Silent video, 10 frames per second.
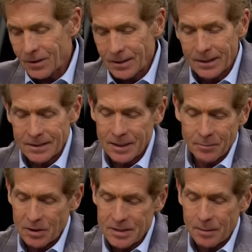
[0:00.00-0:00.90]
any
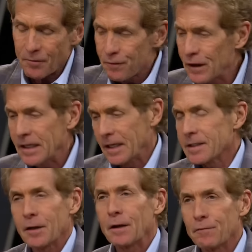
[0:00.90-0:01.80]
team except Phoenix.
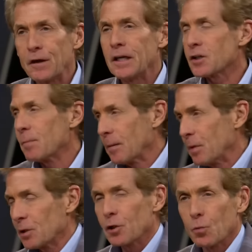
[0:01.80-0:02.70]
I think Phoenix might be
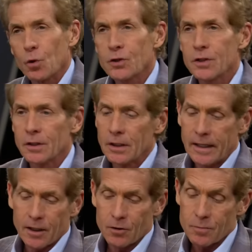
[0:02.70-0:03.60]
a little worse than the
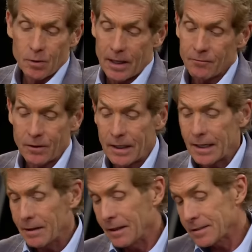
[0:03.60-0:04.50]
Lakers. But after
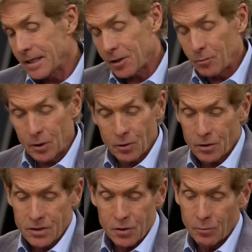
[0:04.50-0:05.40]
that, I think Sacramento
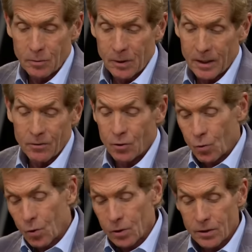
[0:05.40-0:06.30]
could still be better, New
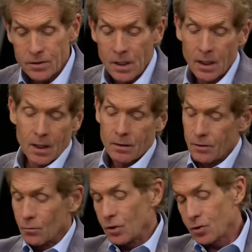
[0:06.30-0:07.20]
Orleans. And
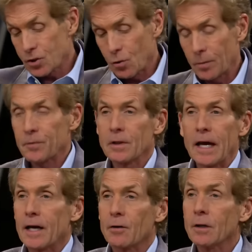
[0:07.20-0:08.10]
then you just go up the
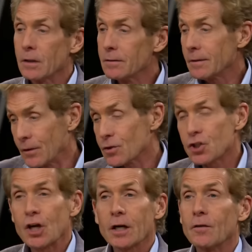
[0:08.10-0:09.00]
ladder. They're
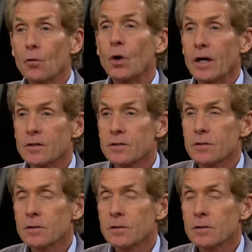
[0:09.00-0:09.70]
stuck in the West.